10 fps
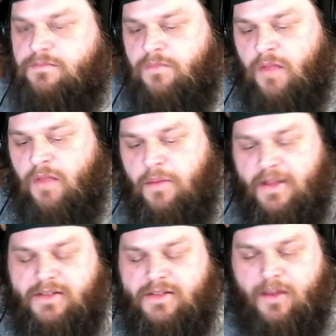But that's not
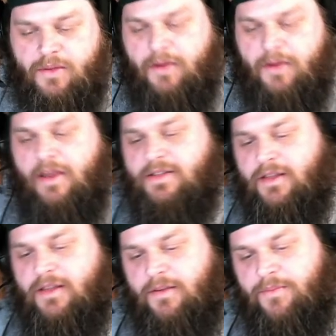what they were asking.
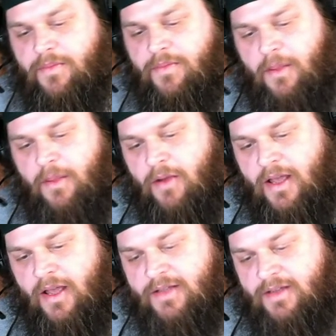They were
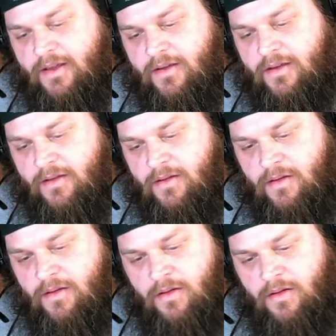asking
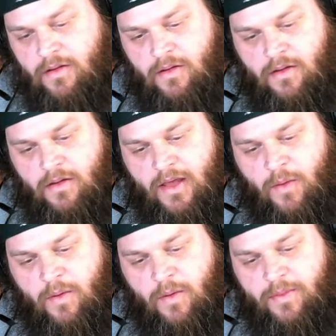at what
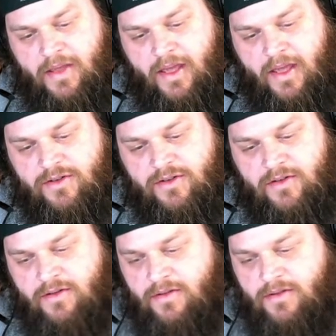pH
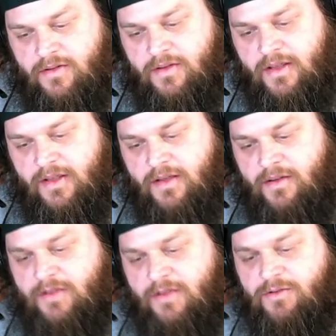is
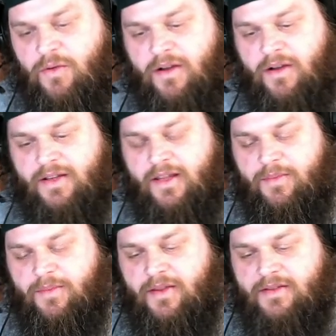required to keep
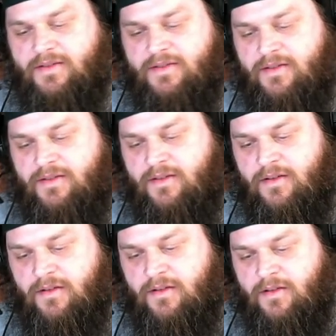this.
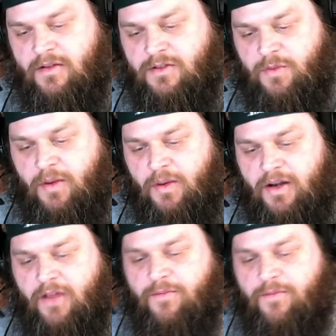So we want enough
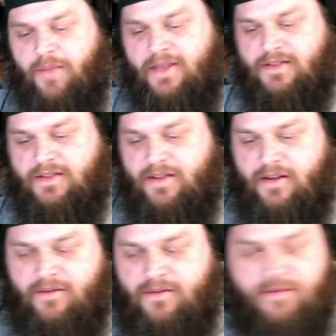base in there,
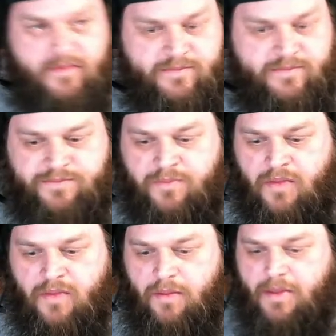
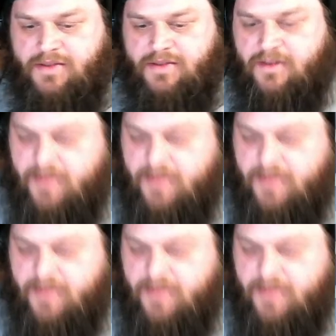basically,